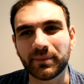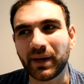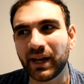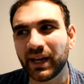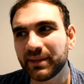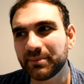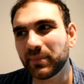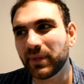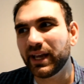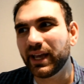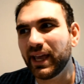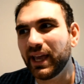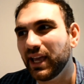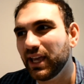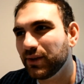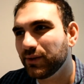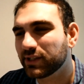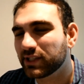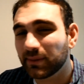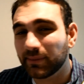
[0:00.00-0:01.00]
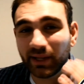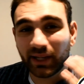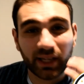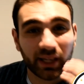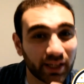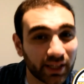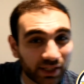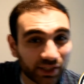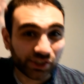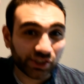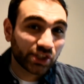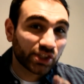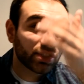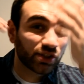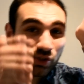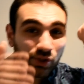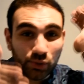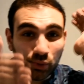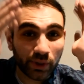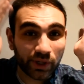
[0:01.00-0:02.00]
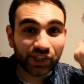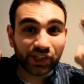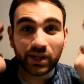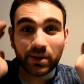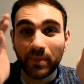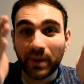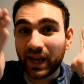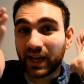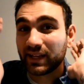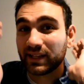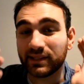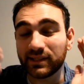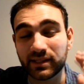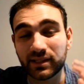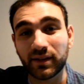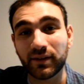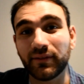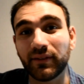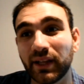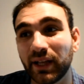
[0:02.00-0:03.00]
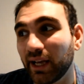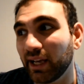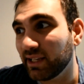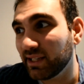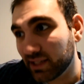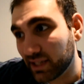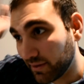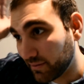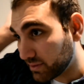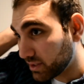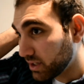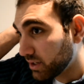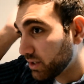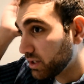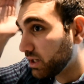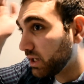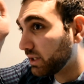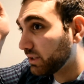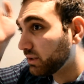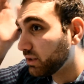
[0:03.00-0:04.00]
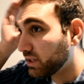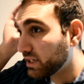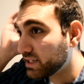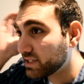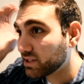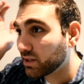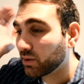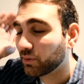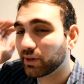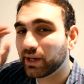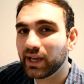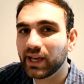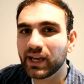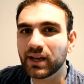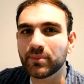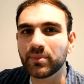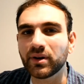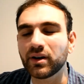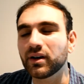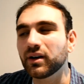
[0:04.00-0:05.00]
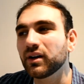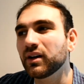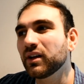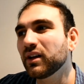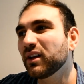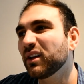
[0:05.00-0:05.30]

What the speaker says: My hair used to be like, just swish it back and stuff. Like I used to have like nice long hair, but